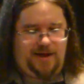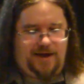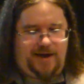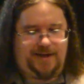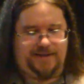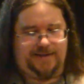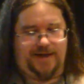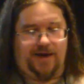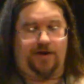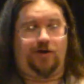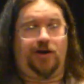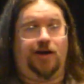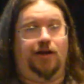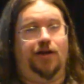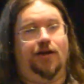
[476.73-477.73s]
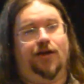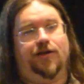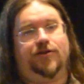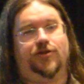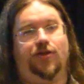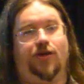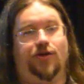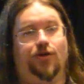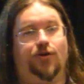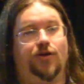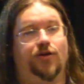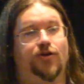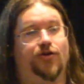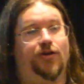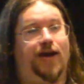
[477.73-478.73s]
et cetera, so that you can
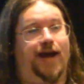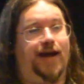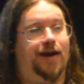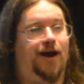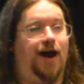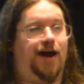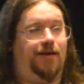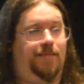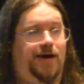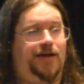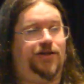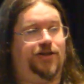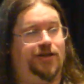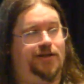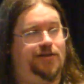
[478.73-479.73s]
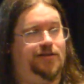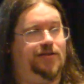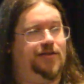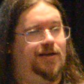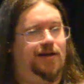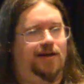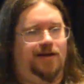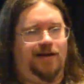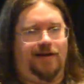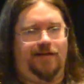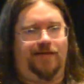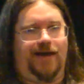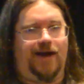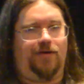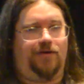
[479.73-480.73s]
create automations
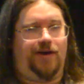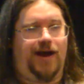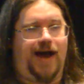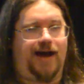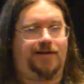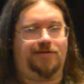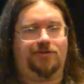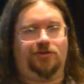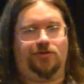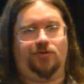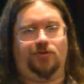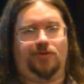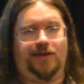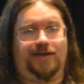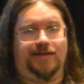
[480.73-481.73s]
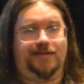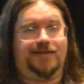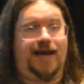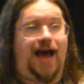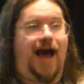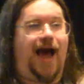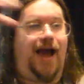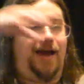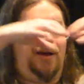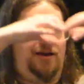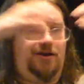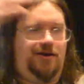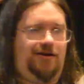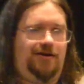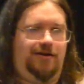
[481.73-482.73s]
that react to the
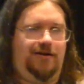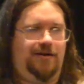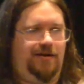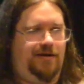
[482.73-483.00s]
entire